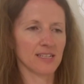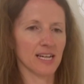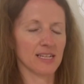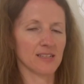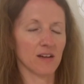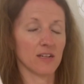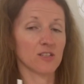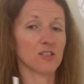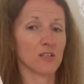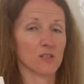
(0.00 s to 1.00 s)
test, I
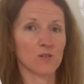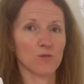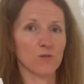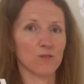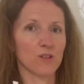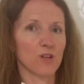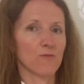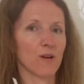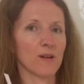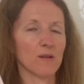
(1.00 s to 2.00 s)
just thought the
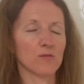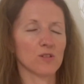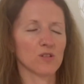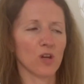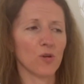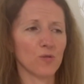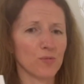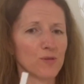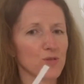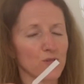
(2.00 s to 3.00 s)
neroli was so
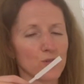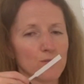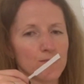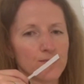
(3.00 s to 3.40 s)
beautiful.